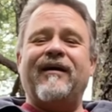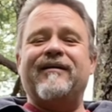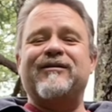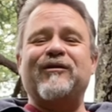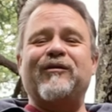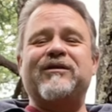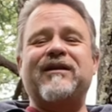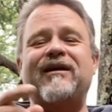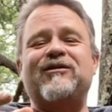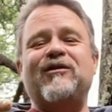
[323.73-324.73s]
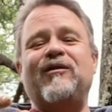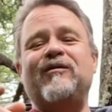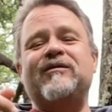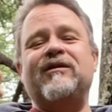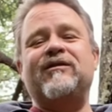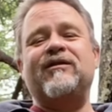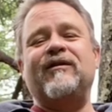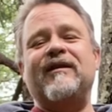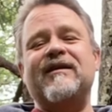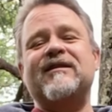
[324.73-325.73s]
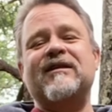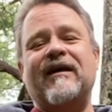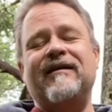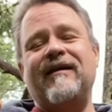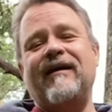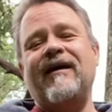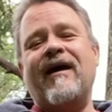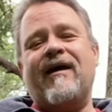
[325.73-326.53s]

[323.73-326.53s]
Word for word: So stay tuned to this Sunday.